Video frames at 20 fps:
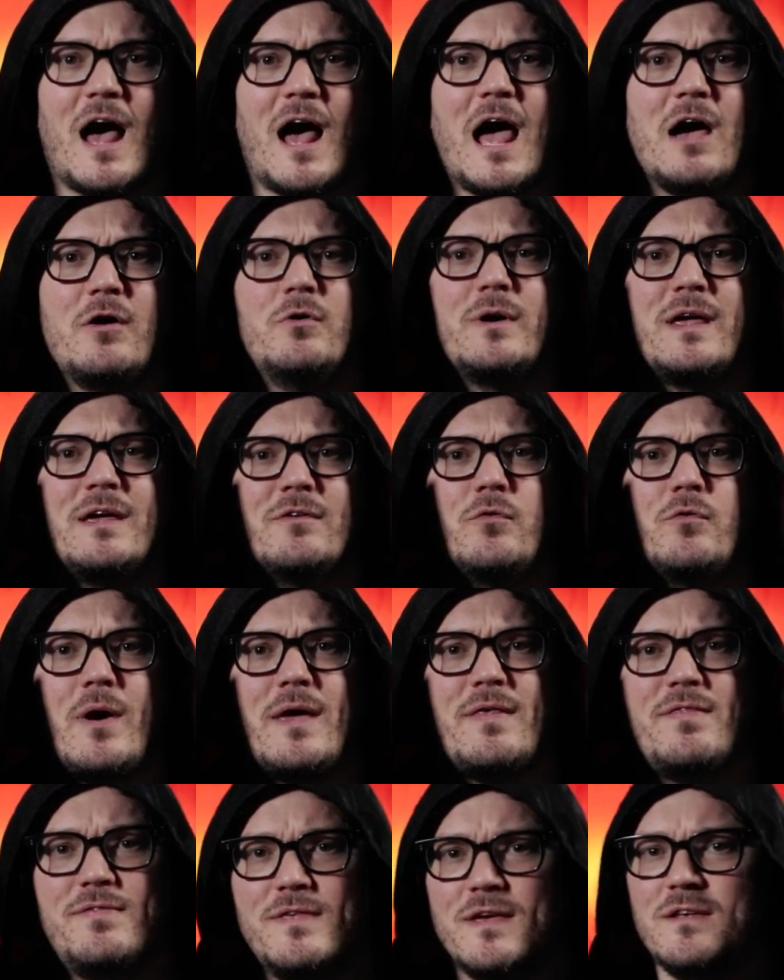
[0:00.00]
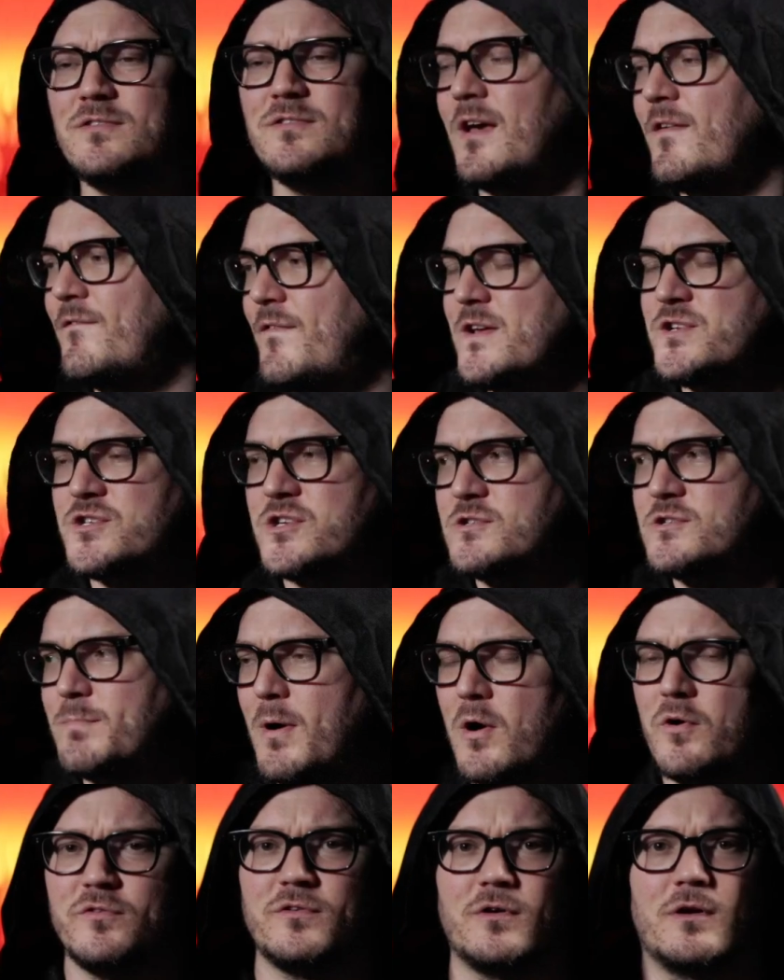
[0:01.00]
I will give away this Avengers
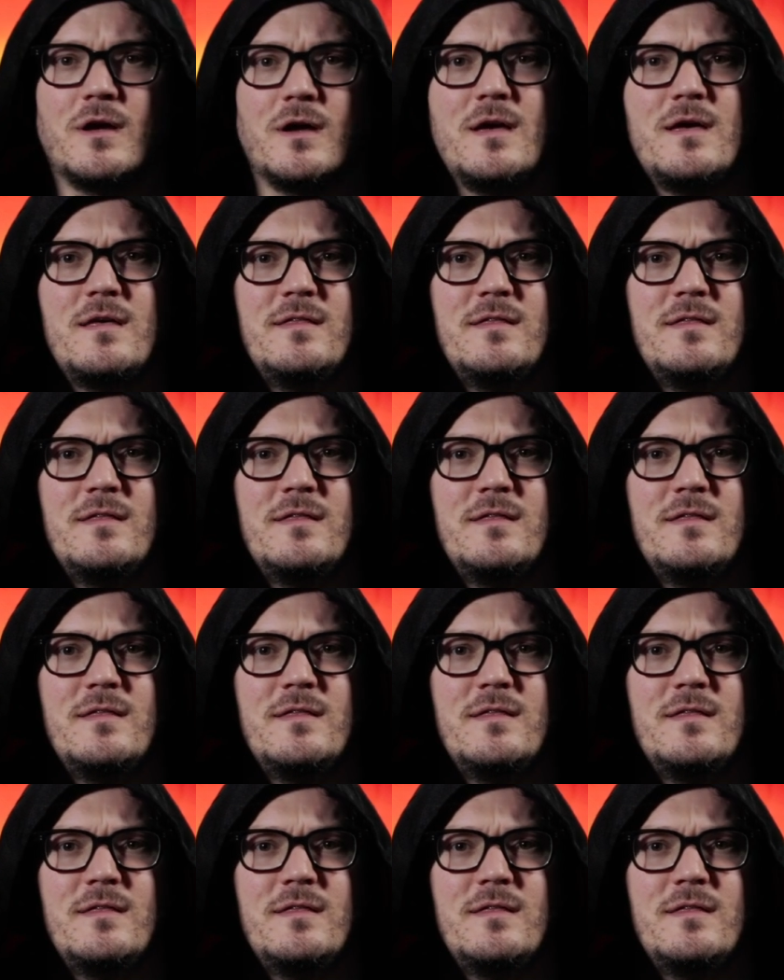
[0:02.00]
poster